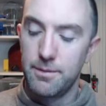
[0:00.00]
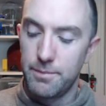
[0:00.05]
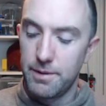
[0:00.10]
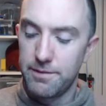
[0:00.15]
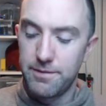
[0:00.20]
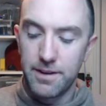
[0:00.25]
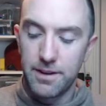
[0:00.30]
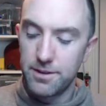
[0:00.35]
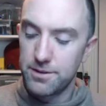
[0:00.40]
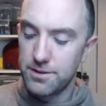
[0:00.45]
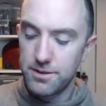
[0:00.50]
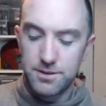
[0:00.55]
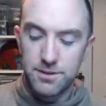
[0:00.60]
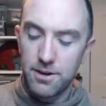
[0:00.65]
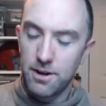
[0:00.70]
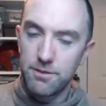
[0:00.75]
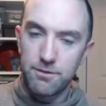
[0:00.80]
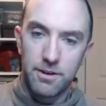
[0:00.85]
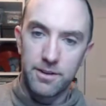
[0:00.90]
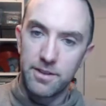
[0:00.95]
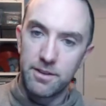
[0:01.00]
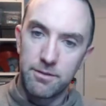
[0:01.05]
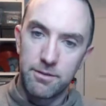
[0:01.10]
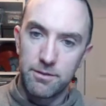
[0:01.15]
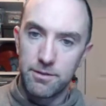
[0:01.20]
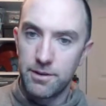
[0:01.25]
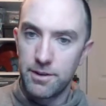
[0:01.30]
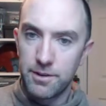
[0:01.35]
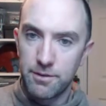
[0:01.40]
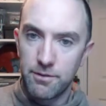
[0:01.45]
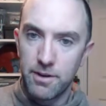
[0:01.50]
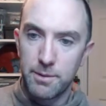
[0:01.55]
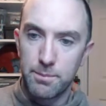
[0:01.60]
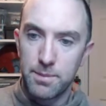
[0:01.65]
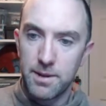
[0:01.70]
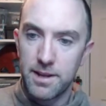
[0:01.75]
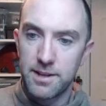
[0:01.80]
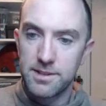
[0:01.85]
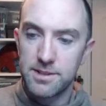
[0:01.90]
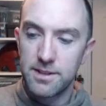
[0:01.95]
my finger's just not right in the, in the right
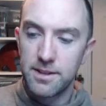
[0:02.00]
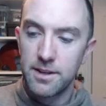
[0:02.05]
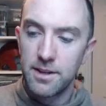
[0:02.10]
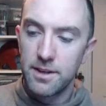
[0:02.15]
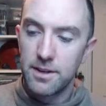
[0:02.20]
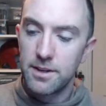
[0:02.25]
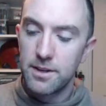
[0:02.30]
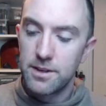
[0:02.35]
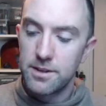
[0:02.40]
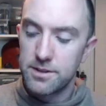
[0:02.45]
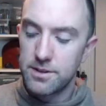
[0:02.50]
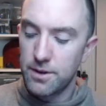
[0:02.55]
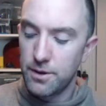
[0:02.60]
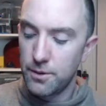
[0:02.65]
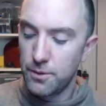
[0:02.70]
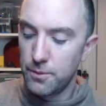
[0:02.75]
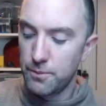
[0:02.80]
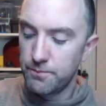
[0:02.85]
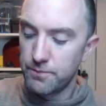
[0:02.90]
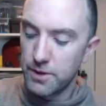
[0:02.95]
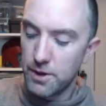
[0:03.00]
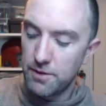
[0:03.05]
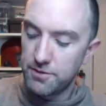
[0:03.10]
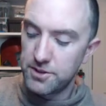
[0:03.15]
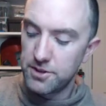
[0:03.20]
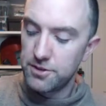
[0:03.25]
place. So you have